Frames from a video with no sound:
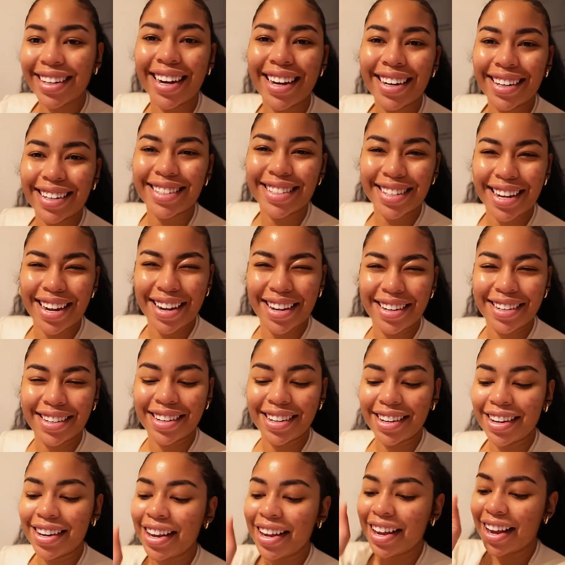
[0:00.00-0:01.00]
got it done.
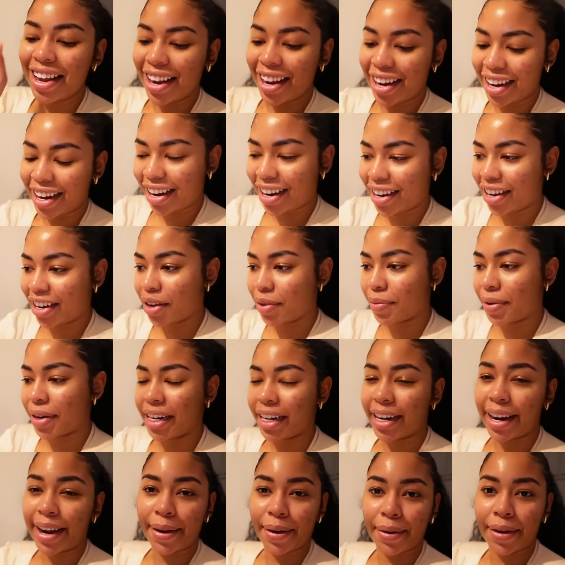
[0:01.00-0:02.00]
And
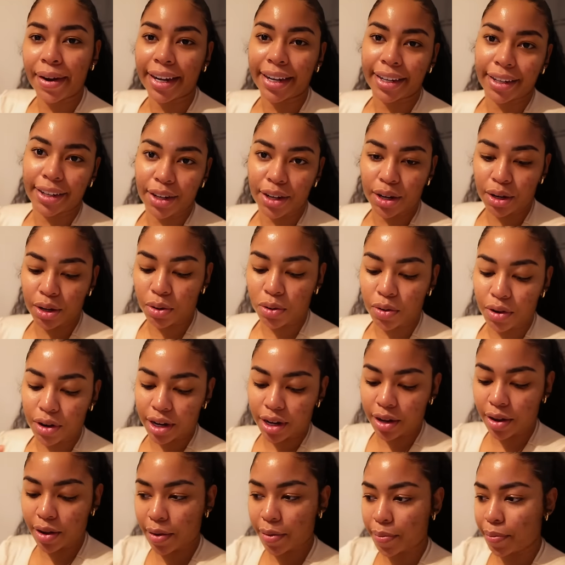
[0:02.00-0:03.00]
now I can go
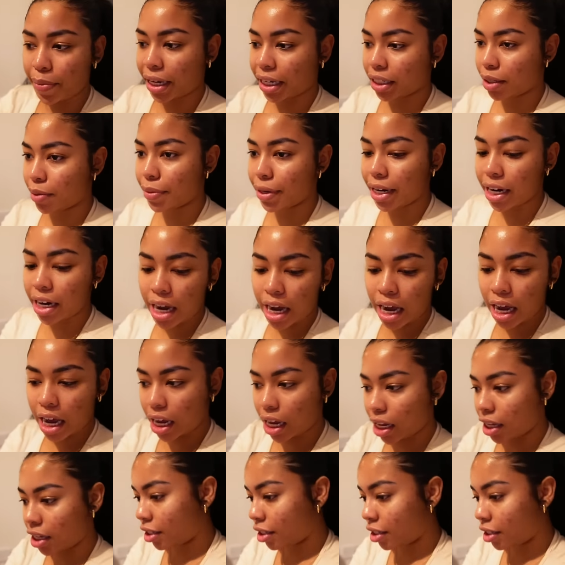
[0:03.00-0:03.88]
make some dinner.